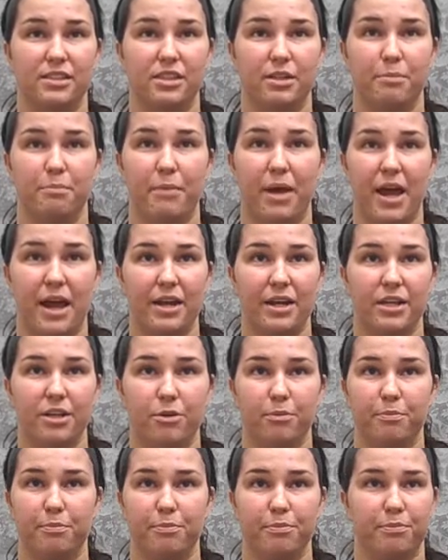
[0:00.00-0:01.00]
to Maddie
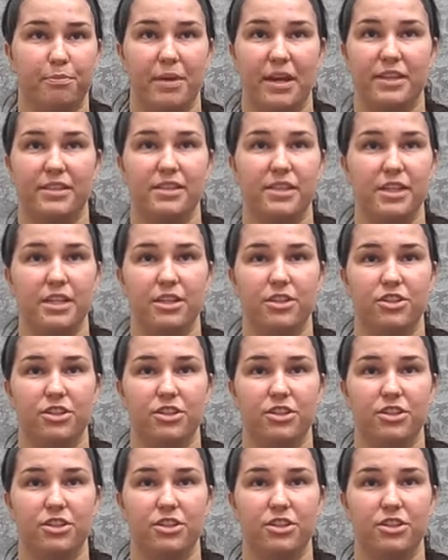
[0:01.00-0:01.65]
or Betsy.